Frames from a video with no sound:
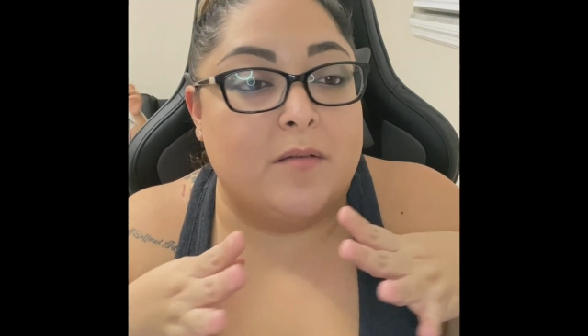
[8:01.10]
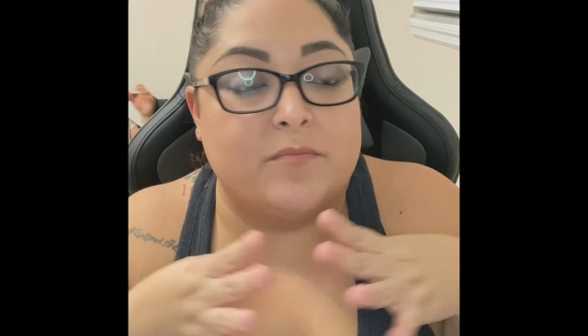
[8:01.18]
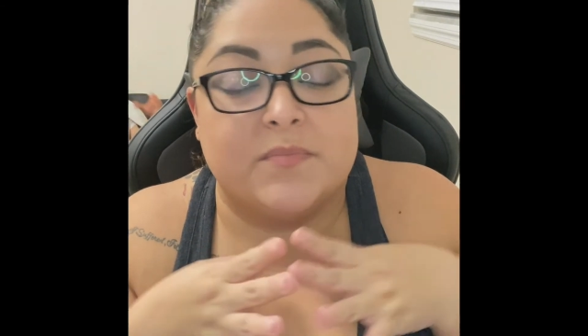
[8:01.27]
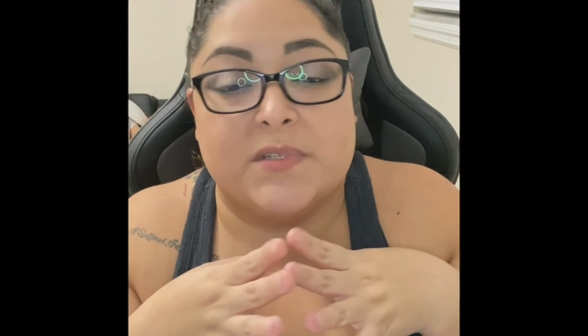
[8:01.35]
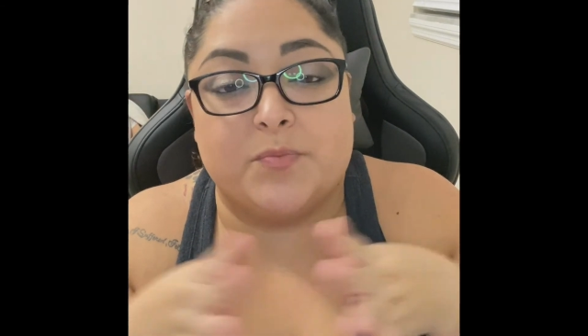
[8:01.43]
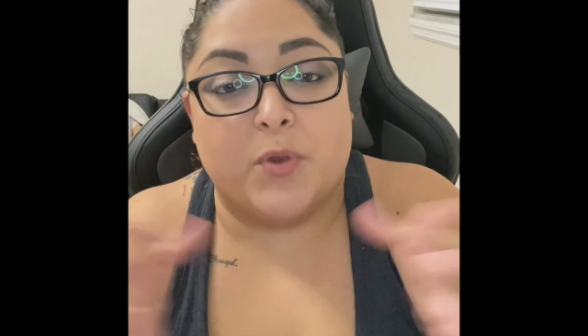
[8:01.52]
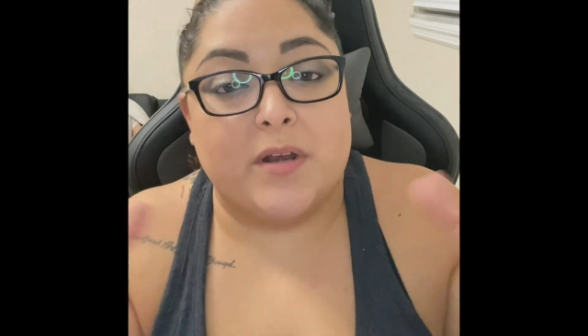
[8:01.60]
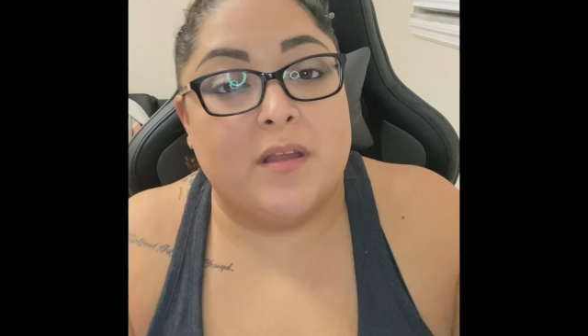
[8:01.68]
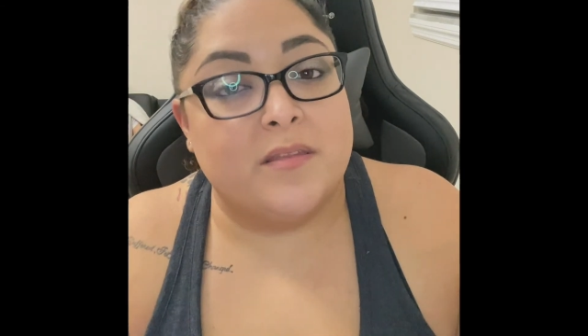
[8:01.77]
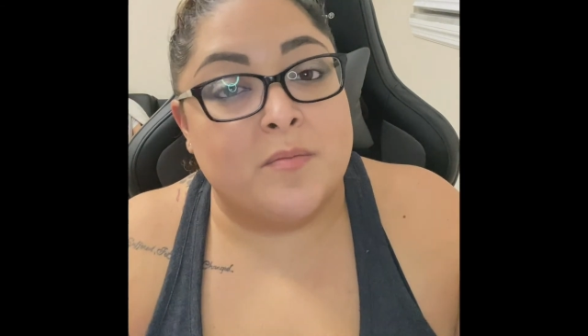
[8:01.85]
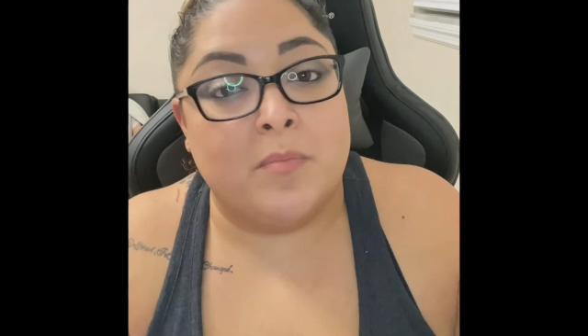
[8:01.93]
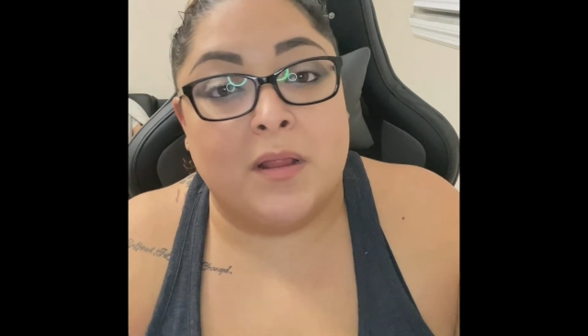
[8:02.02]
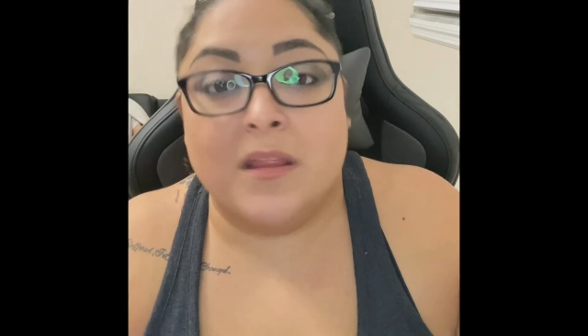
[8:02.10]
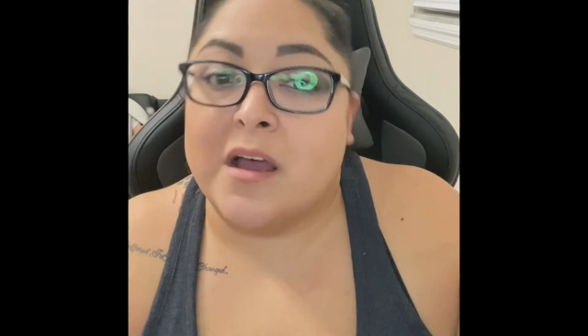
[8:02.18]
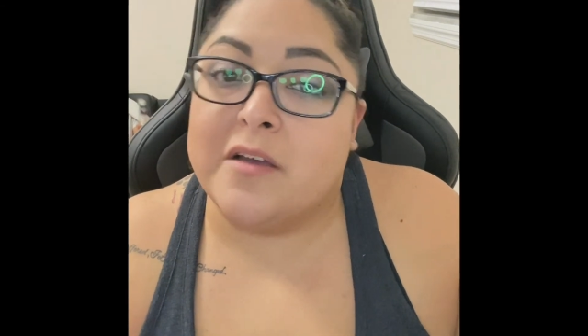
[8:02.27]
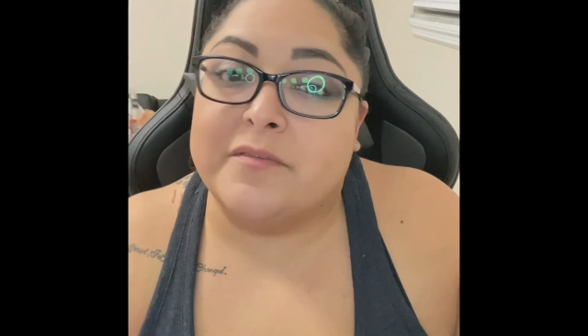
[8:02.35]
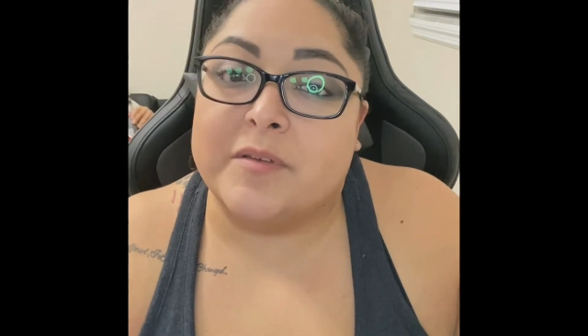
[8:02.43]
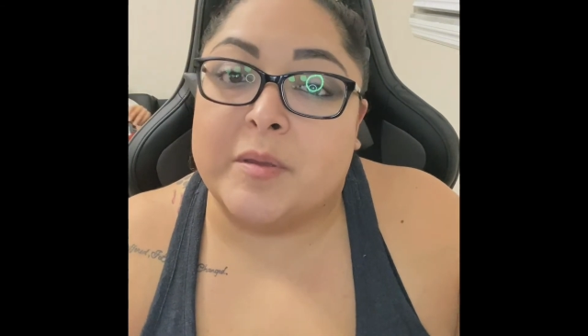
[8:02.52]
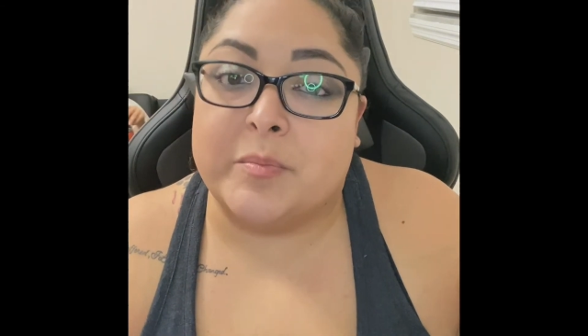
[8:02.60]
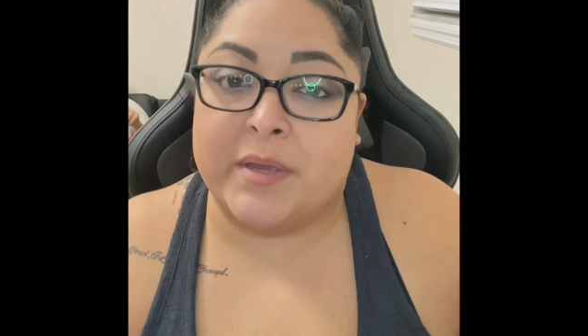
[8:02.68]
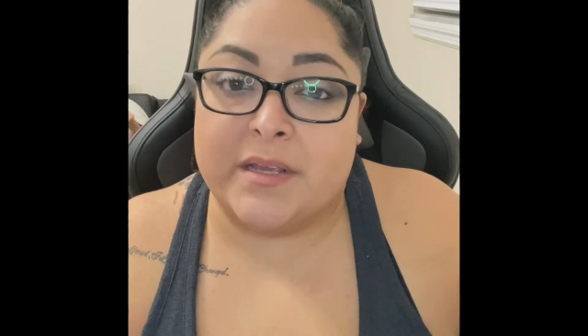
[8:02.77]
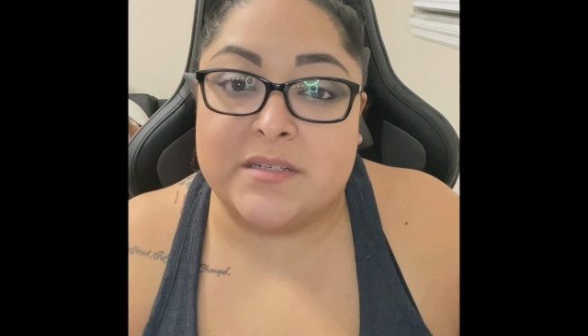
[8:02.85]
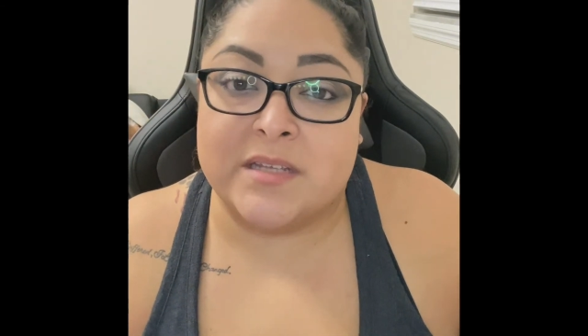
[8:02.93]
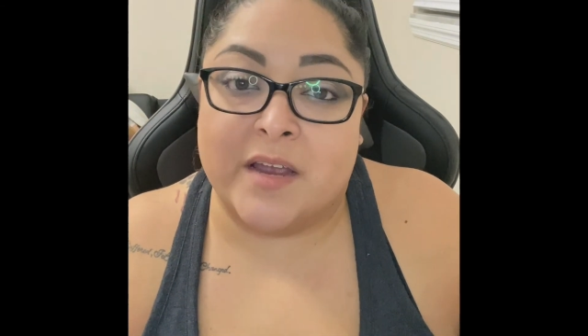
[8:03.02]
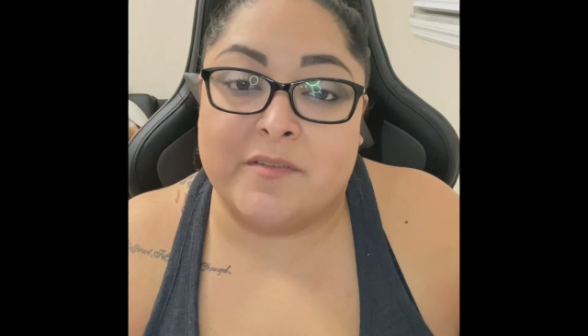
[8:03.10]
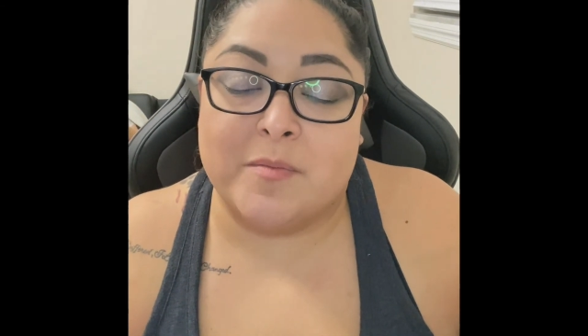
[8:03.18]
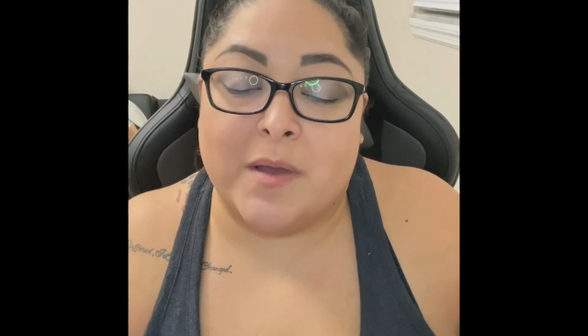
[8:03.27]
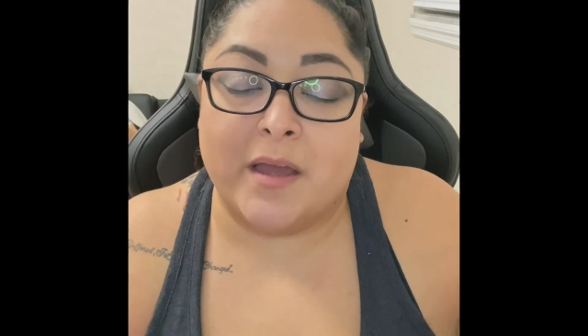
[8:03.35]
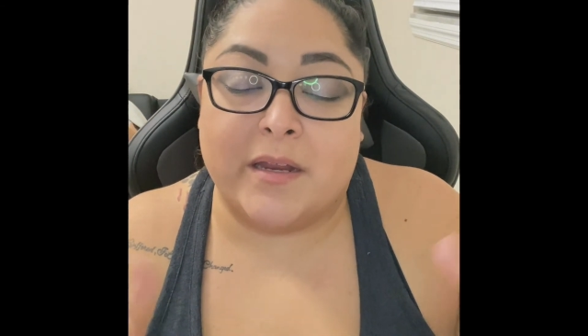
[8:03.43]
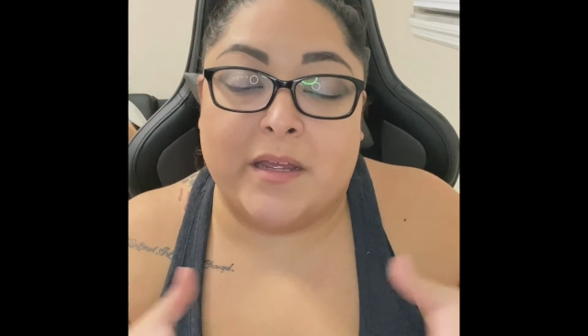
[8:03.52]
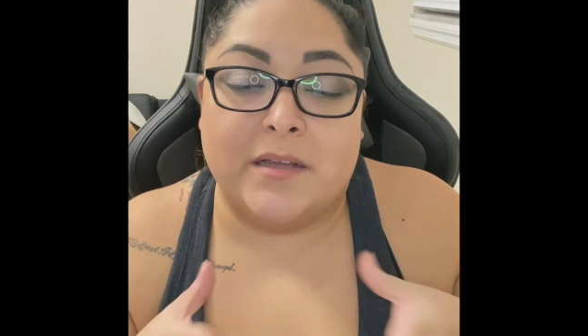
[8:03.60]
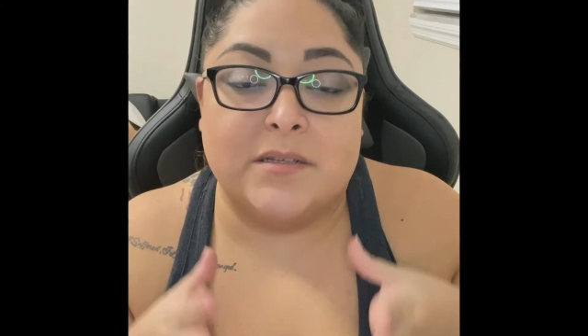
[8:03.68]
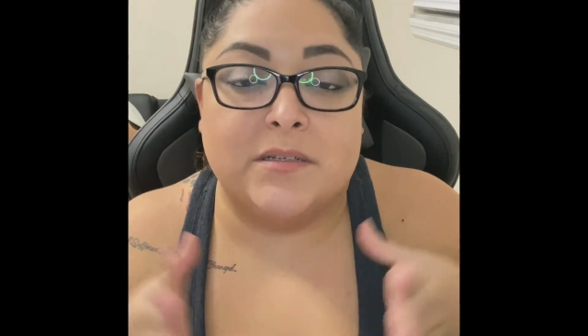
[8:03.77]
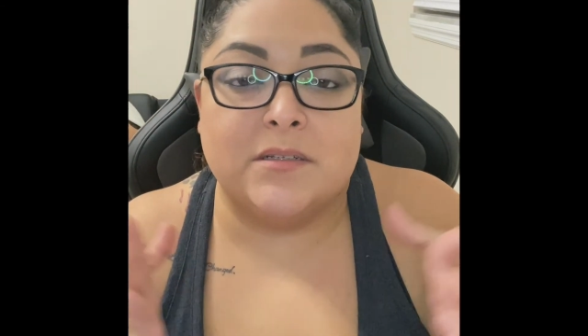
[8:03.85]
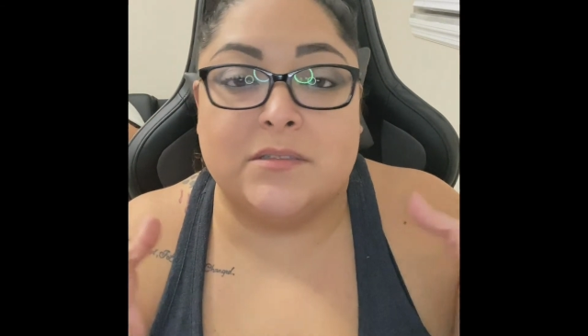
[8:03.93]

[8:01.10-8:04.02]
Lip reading: spread nothing but love and peace to everybody.